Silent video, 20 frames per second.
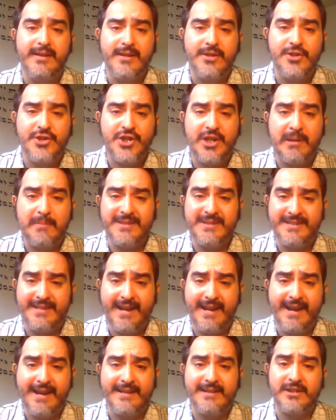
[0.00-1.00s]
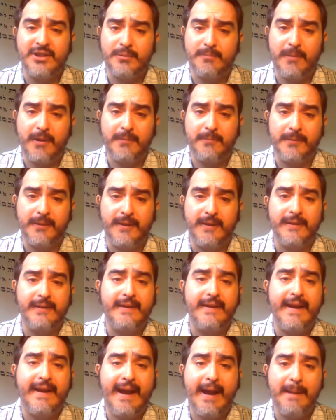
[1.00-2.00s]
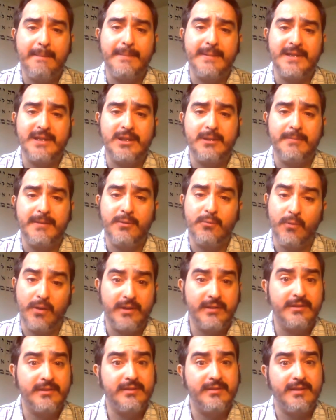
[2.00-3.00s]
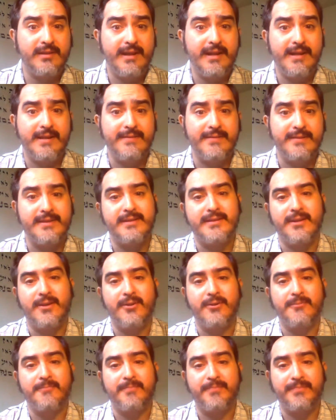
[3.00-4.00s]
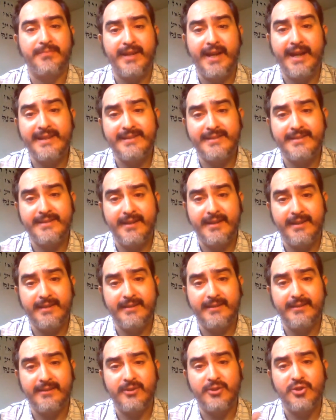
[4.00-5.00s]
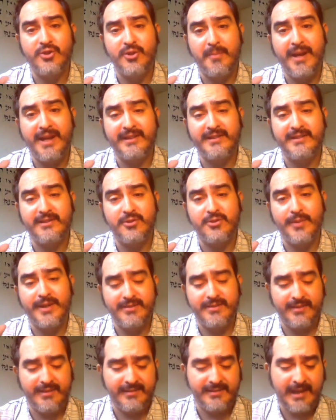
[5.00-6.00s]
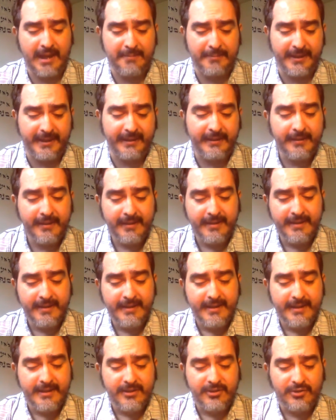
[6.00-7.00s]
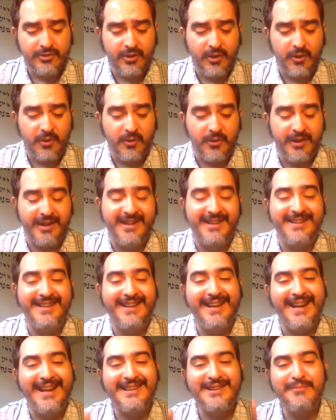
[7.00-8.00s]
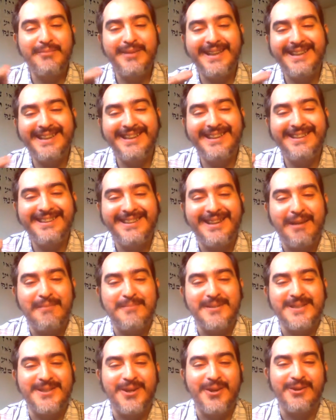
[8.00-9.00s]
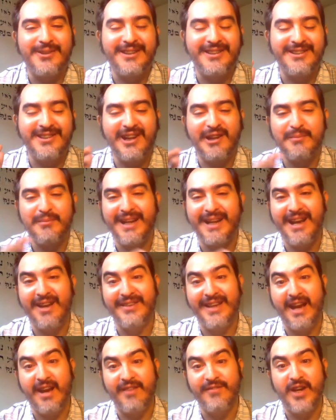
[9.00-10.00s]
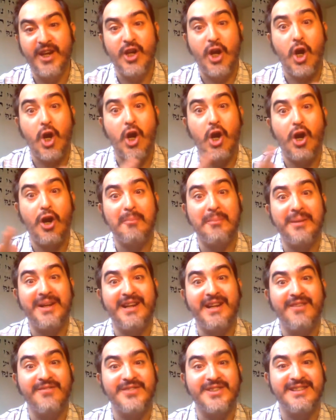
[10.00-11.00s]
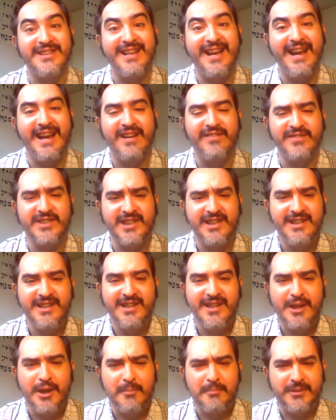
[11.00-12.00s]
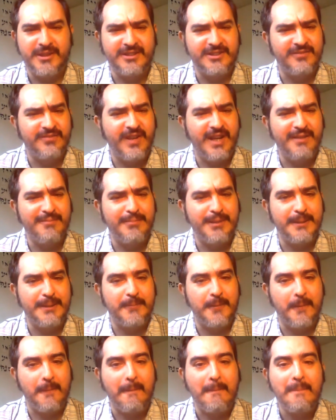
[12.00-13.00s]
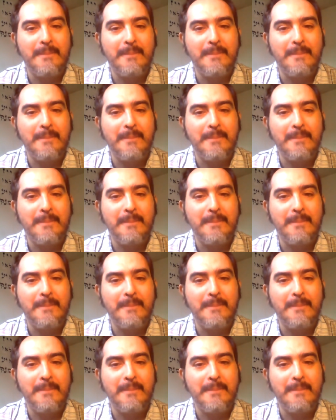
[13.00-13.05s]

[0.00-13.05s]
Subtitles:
Chip's dad, Sparkplug, happens to be one of the slaves. So that's another dramatic situation that's happening. So at the beginning of the episode, they talk about how they have an army of slaves. But there's 5 people.